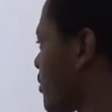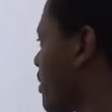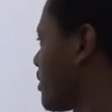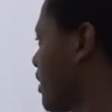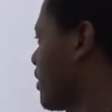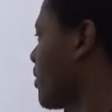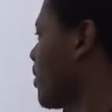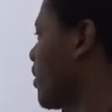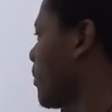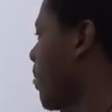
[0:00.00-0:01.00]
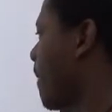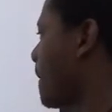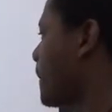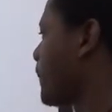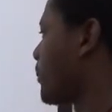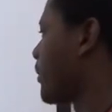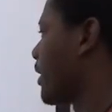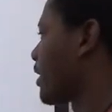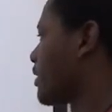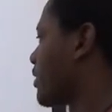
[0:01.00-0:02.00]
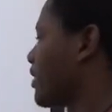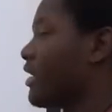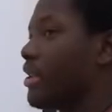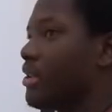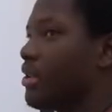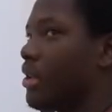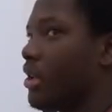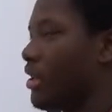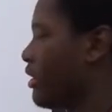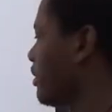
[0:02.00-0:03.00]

which I will discuss later on. They can turn